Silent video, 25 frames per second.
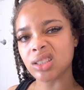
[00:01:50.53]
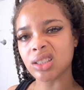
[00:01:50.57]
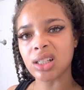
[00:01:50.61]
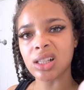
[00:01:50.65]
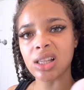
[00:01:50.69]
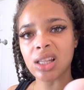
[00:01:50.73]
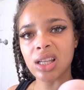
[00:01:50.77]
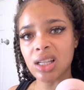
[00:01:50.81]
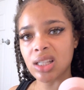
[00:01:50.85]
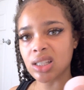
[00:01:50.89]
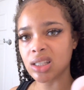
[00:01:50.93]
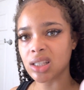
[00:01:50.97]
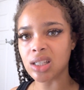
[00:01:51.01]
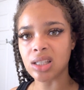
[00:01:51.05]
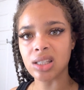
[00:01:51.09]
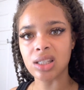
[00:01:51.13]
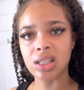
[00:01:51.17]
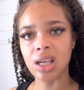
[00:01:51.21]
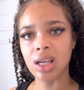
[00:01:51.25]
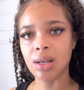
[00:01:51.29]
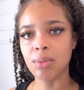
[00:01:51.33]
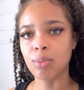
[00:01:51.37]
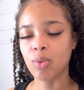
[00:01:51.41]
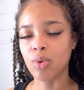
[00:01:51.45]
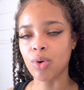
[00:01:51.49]
cleans the
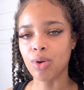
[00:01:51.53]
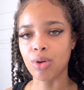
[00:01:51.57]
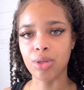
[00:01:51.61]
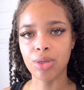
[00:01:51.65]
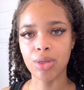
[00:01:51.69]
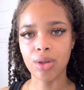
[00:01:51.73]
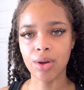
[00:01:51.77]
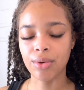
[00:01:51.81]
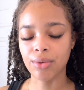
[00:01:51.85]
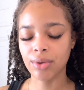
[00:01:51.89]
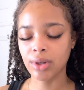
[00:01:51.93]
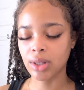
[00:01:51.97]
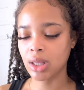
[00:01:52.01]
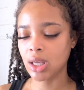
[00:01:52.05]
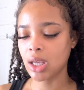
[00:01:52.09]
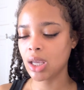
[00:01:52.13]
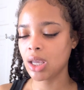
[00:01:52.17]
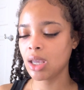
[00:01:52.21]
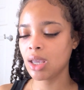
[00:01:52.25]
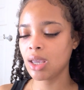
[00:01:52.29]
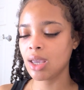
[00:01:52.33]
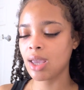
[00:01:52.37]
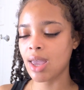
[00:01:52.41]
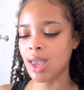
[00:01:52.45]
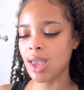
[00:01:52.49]
skin more thoroughly.